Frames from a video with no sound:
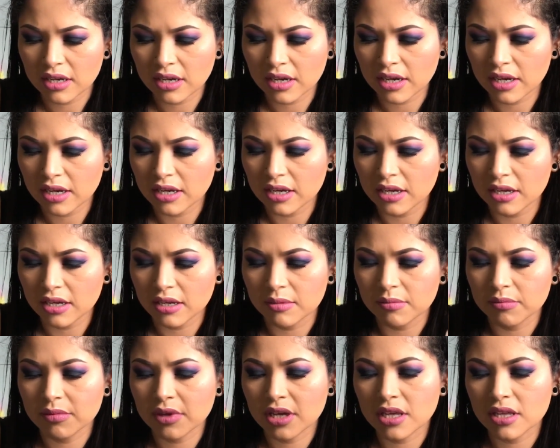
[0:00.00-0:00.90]

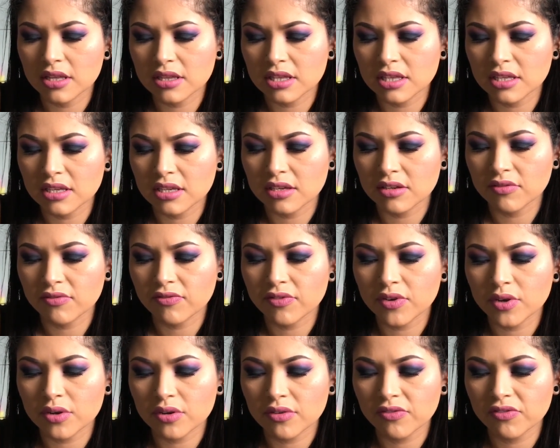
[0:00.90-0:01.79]
Um, the
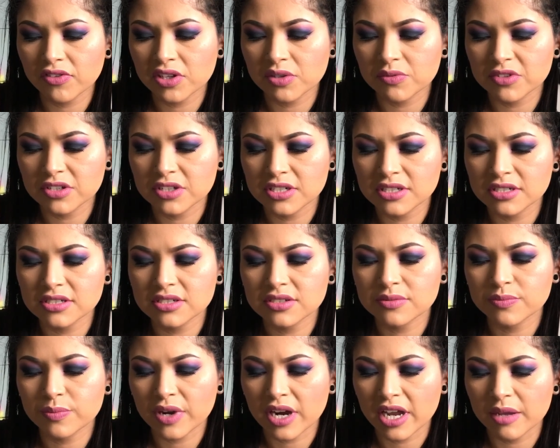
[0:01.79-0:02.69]
Photo
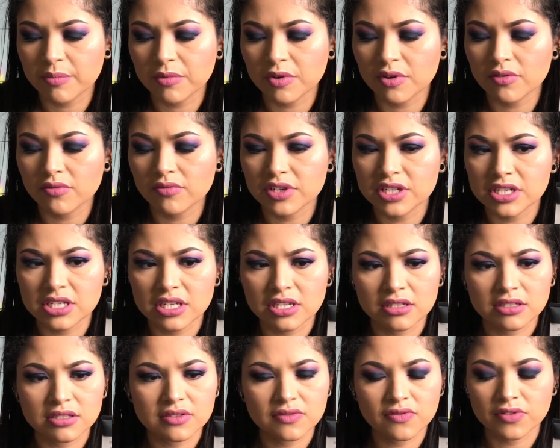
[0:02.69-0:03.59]
Finish Primer
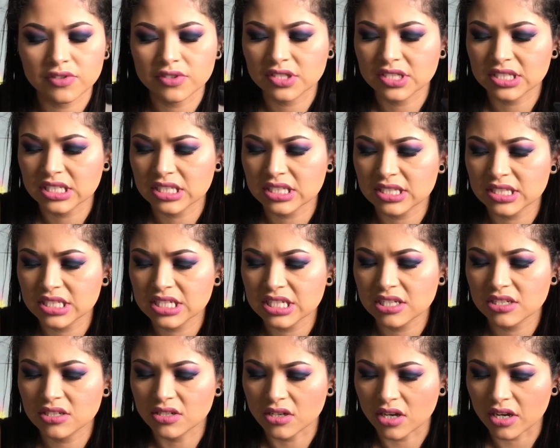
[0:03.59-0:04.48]
retails for
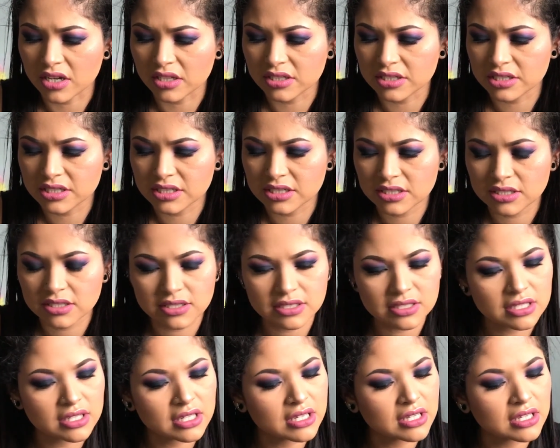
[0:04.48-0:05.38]
$16.
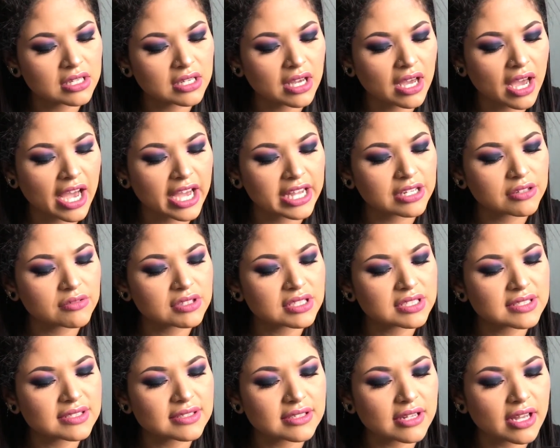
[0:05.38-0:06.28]
I know
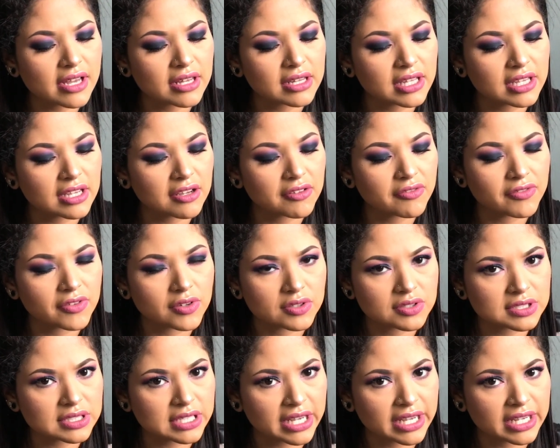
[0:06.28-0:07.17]
this is not like a
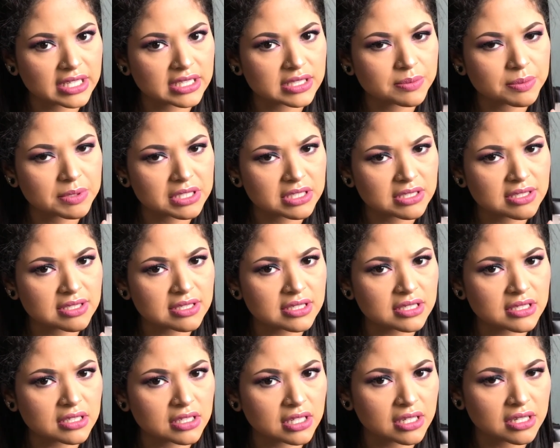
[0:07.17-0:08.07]
full size, but this
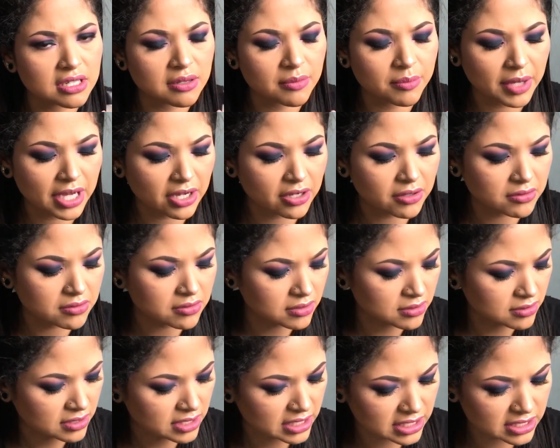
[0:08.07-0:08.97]
is a good amount.
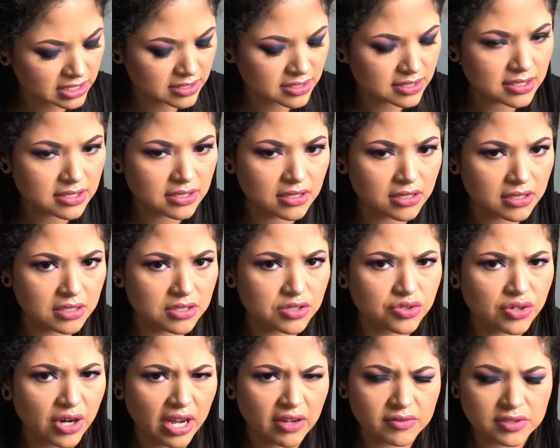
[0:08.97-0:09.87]
Like this is a good
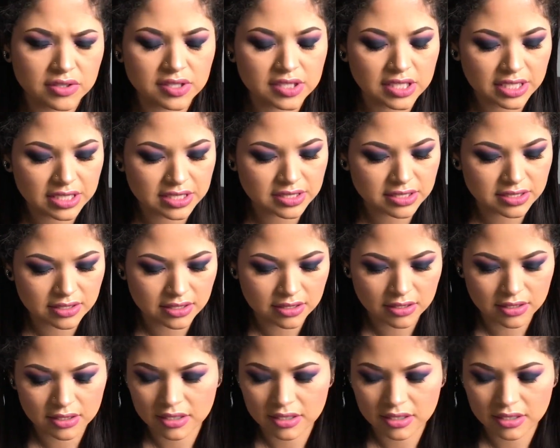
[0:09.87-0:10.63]
travel size.